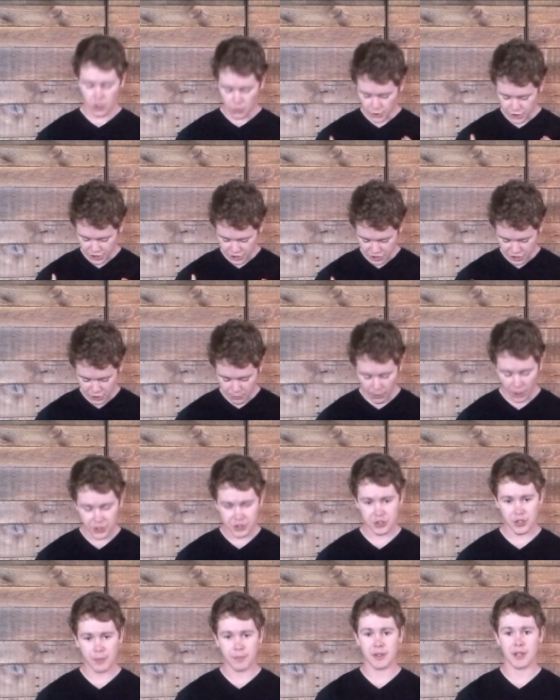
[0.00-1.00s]
which is a small
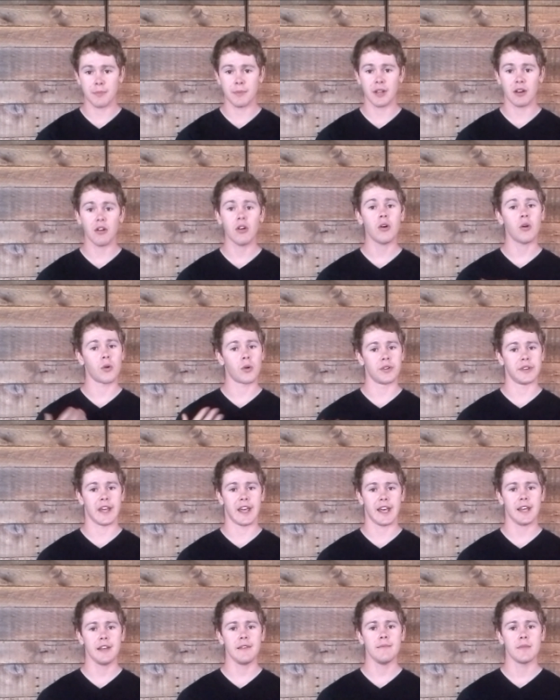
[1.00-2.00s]
strip in the middle or in the
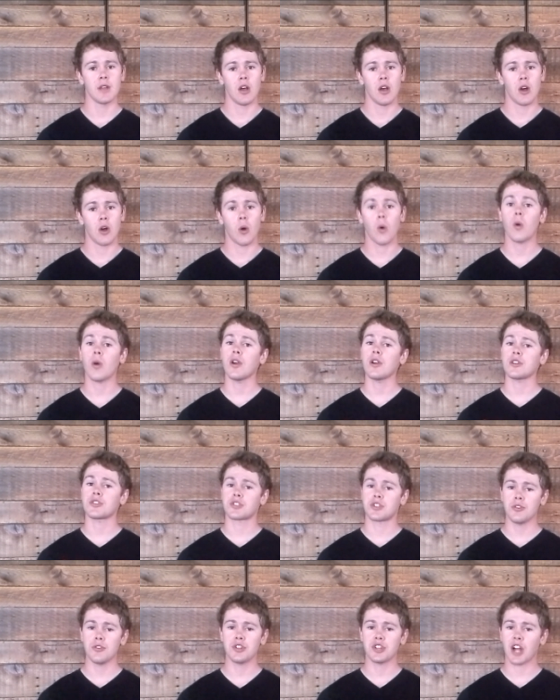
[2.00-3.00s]
head, or
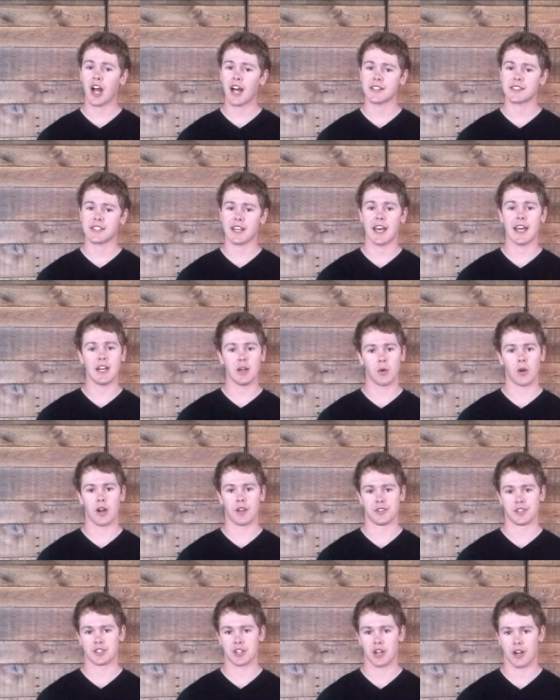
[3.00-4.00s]
2 shots anywhere
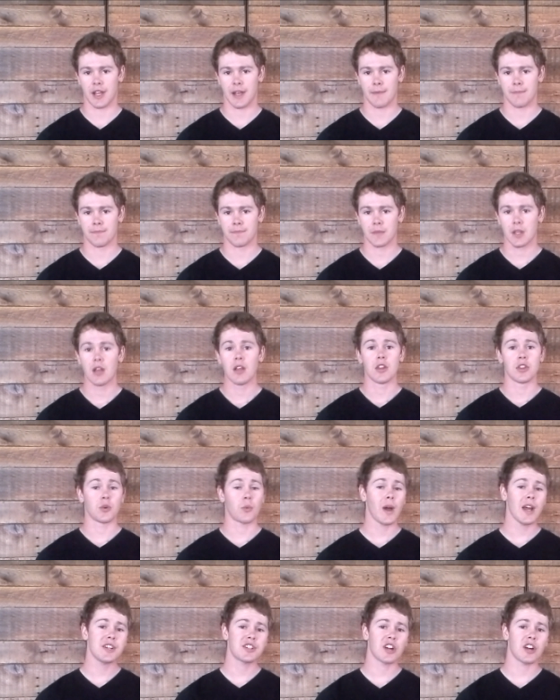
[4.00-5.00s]
on the target.
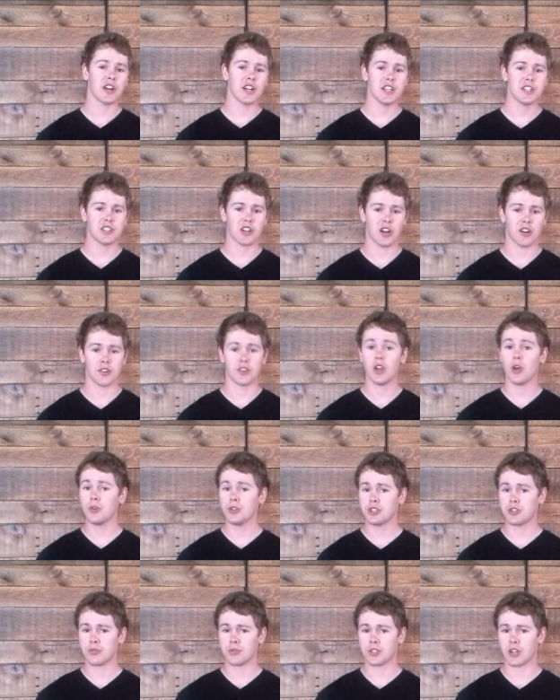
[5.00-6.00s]
The white targets are
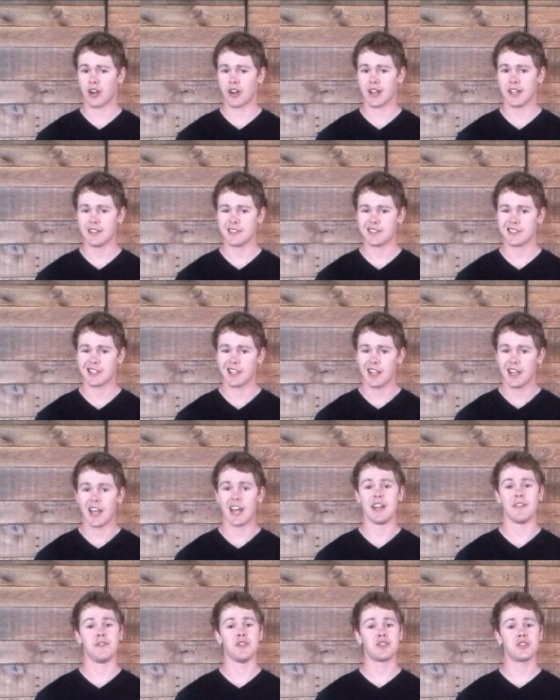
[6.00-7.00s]
no-shoot targets,
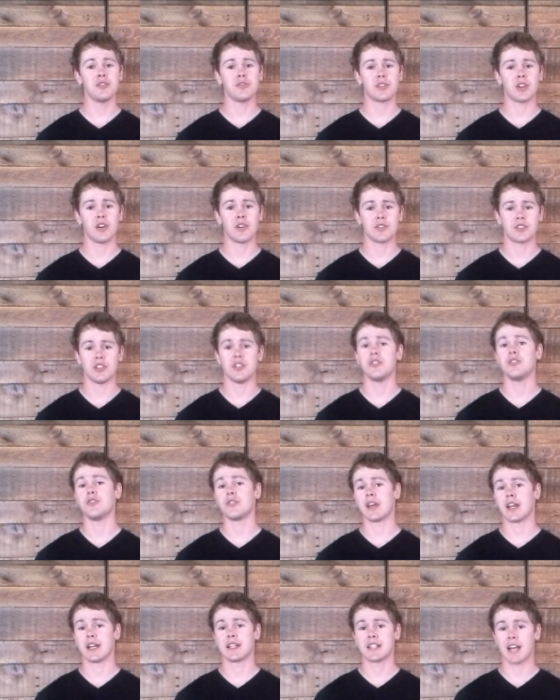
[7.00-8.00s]
and if you shoot those, you
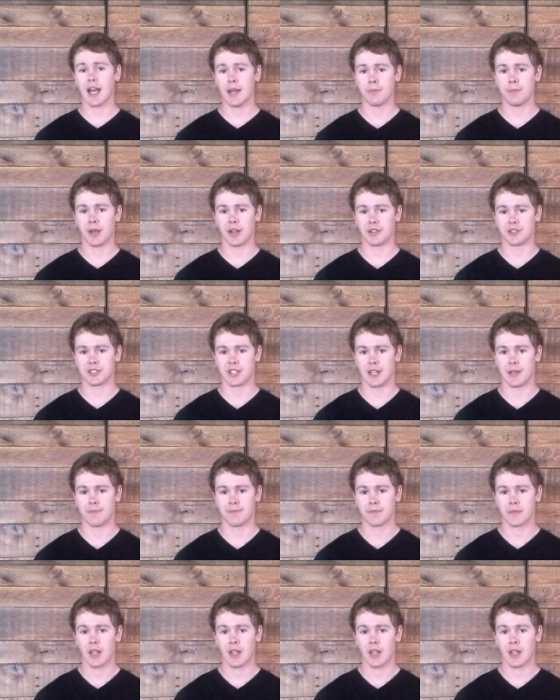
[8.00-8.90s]
do get a time penalty.